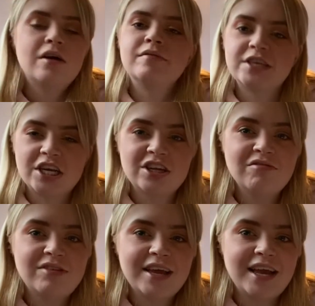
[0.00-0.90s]
which I
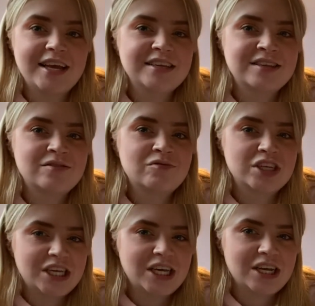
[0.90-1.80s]
don't think is
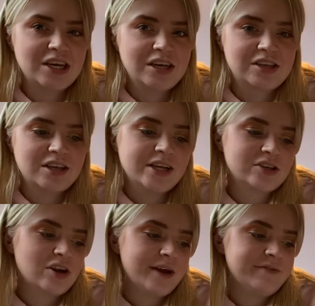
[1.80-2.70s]
ridiculous.
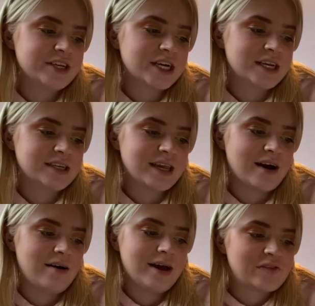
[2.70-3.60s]
It's not like ridiculously
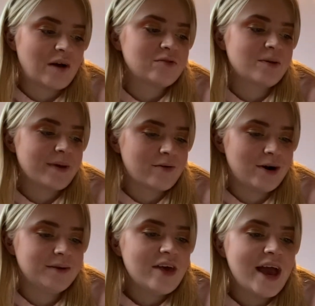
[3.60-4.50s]
high. That was a big
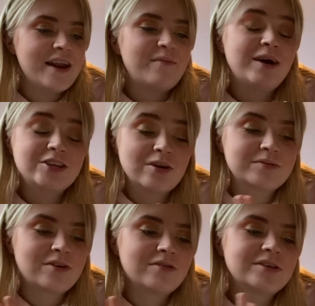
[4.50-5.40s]
one. Then my top
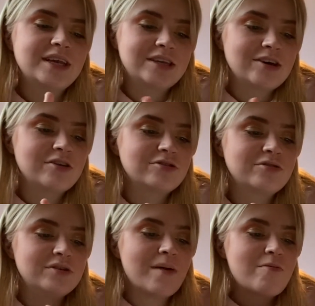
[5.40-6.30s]
songs in
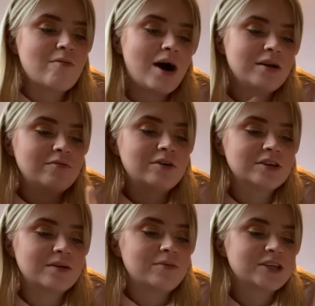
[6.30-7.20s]
total, number one
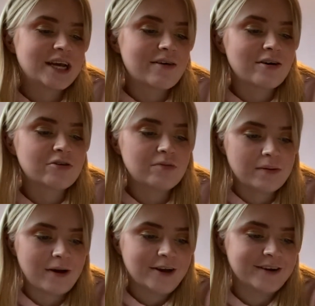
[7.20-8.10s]
was Montero, Call Me
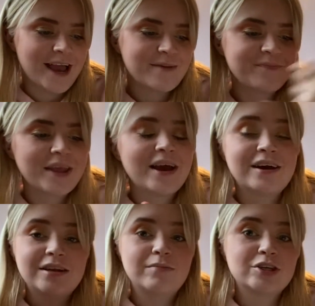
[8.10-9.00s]
By Your Name.
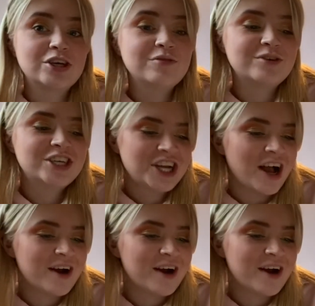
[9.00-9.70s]
Number two was Shy